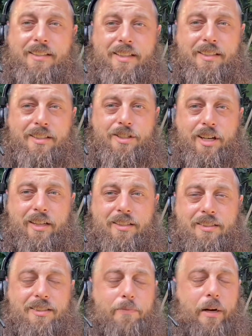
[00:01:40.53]
and
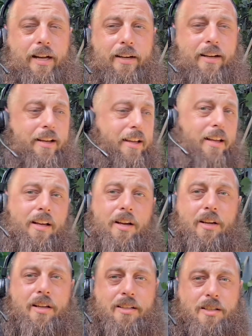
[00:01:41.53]
chickens. But
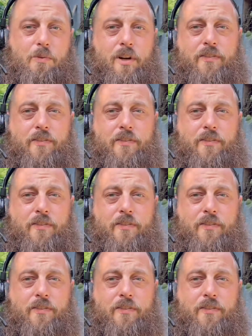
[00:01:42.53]
this is one